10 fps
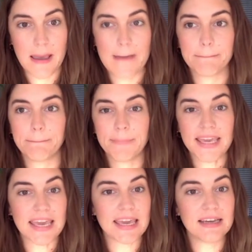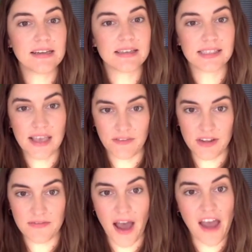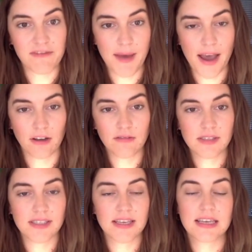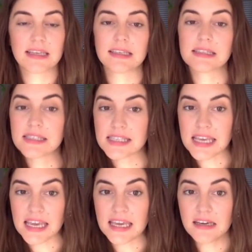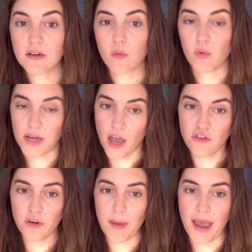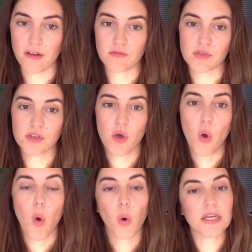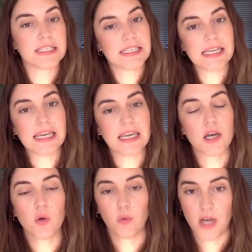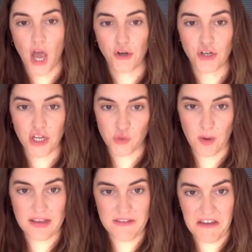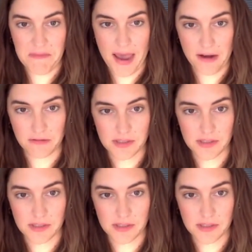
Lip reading: B, 75 pounds, C, 100 pounds, or D, 125 pounds?